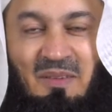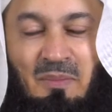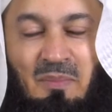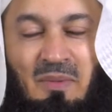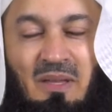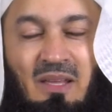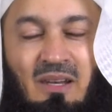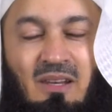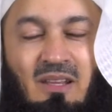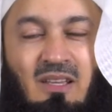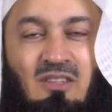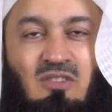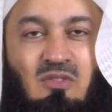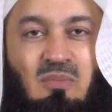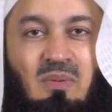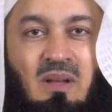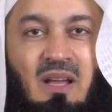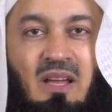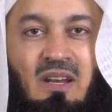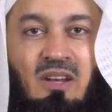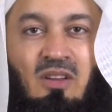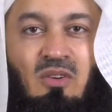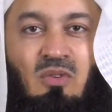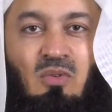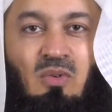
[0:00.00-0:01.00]
May Allah
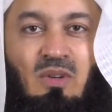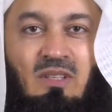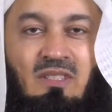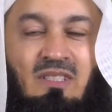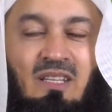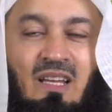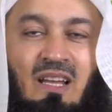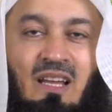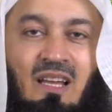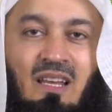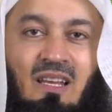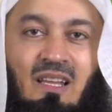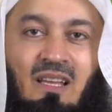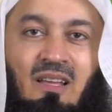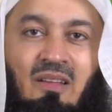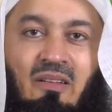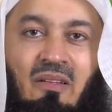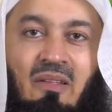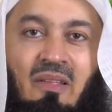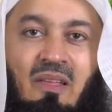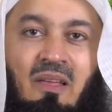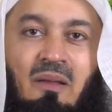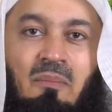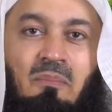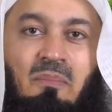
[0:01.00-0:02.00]
subhanahu wa
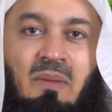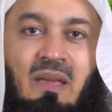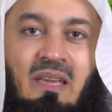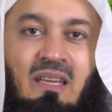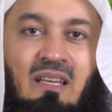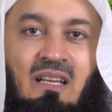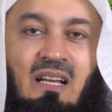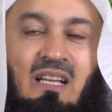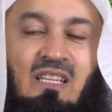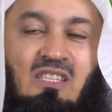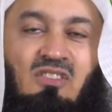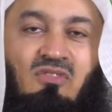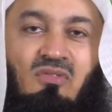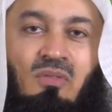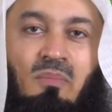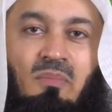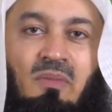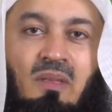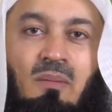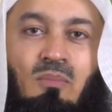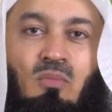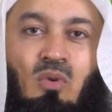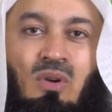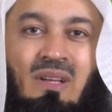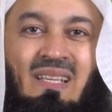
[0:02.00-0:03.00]
ta'ala make us from
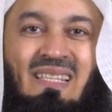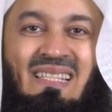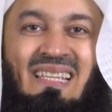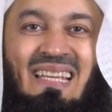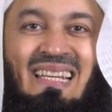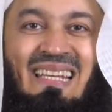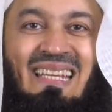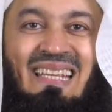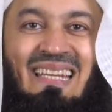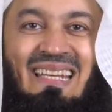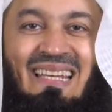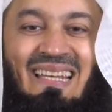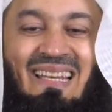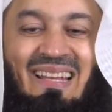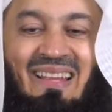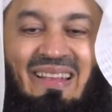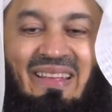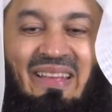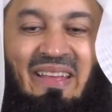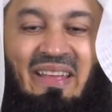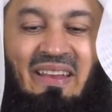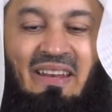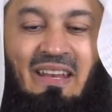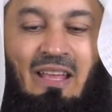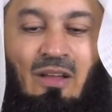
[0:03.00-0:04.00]
the muhsineen.
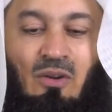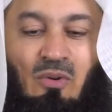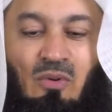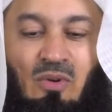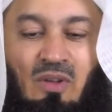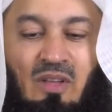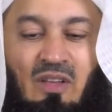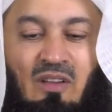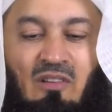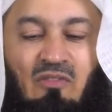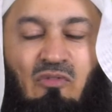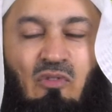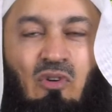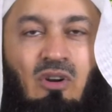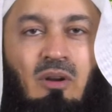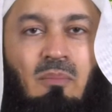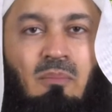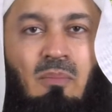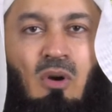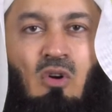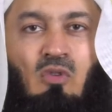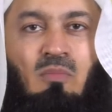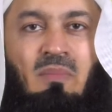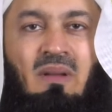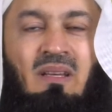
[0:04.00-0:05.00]
Now, for a
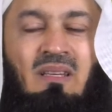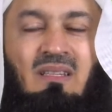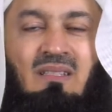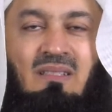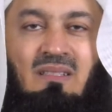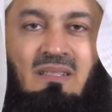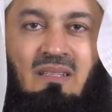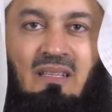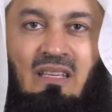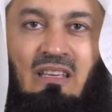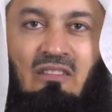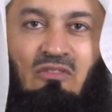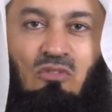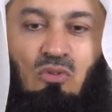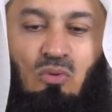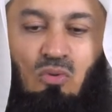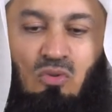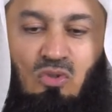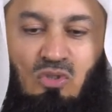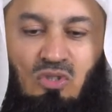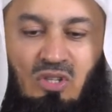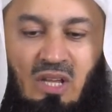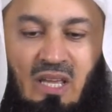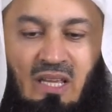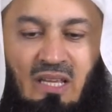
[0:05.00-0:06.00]
moment, if
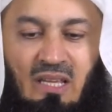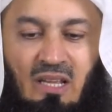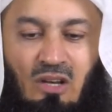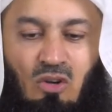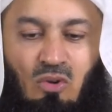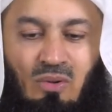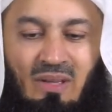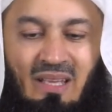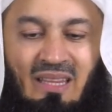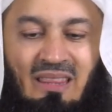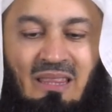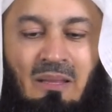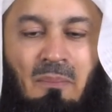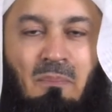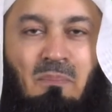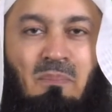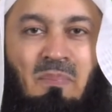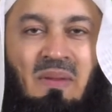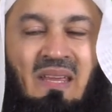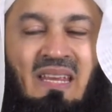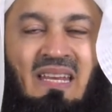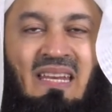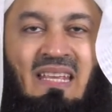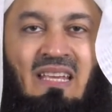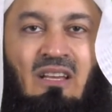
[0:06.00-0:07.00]
you take a look at the
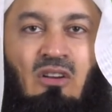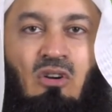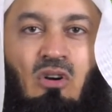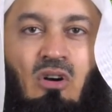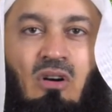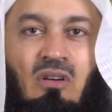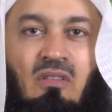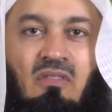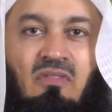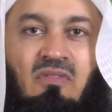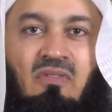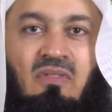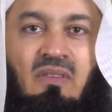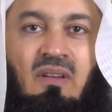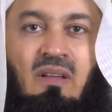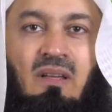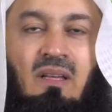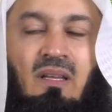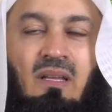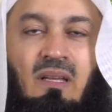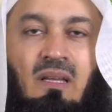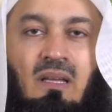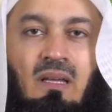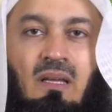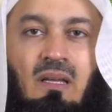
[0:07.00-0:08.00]
meaning of
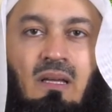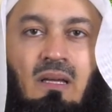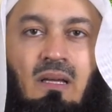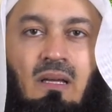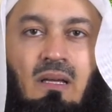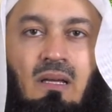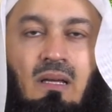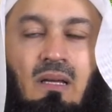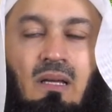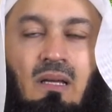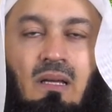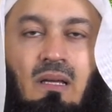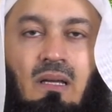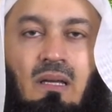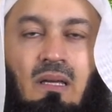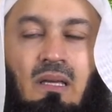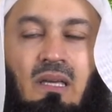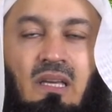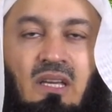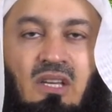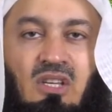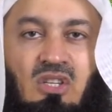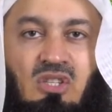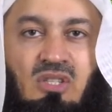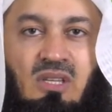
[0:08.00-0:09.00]

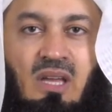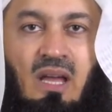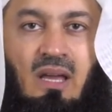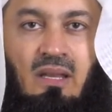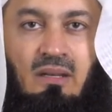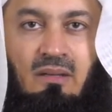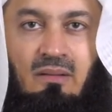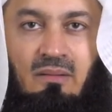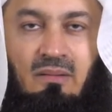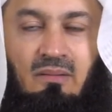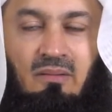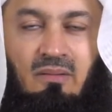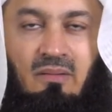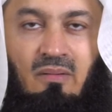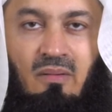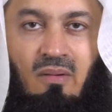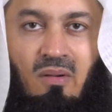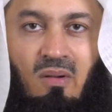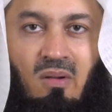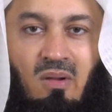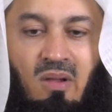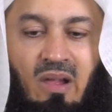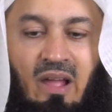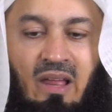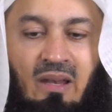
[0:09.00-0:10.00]
Ihsan
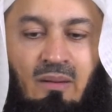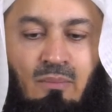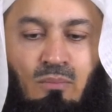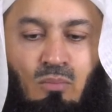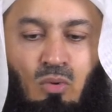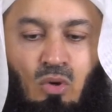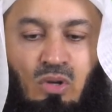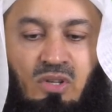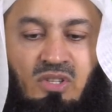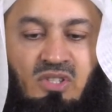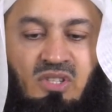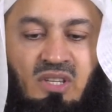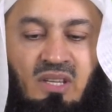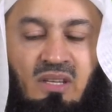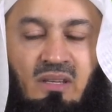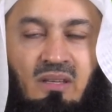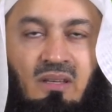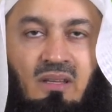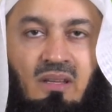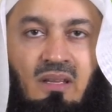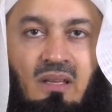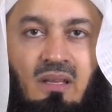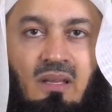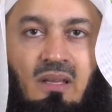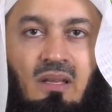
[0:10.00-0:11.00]
and Muhsin,
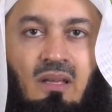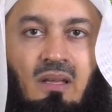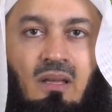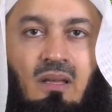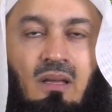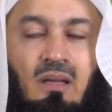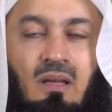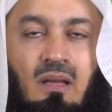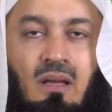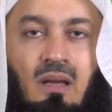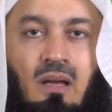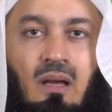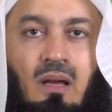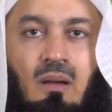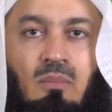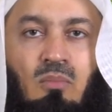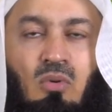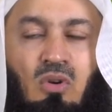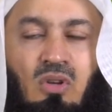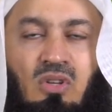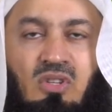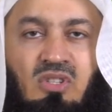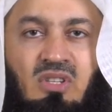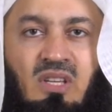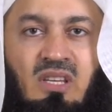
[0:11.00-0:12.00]

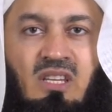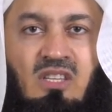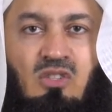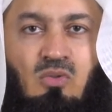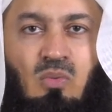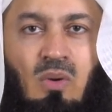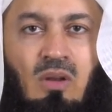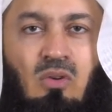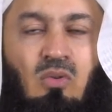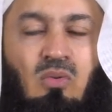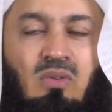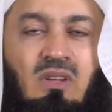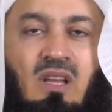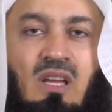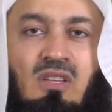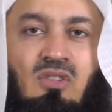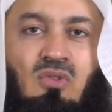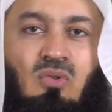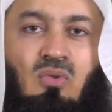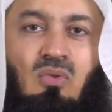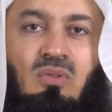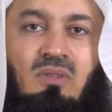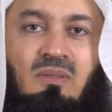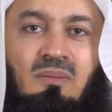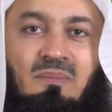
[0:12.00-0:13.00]
Muhsin is one who does
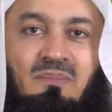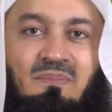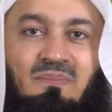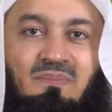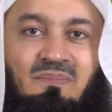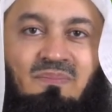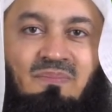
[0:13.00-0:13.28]
good.